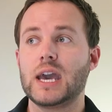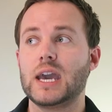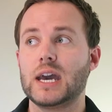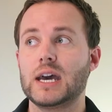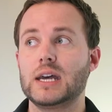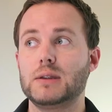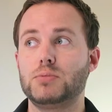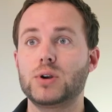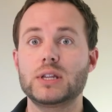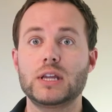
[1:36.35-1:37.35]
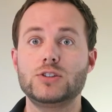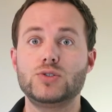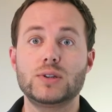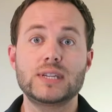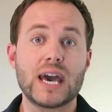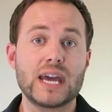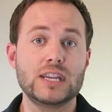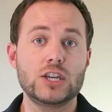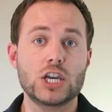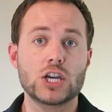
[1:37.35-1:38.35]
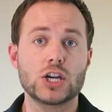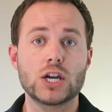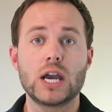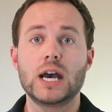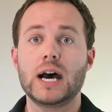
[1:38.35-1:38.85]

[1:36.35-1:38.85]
and put it into a 10-year,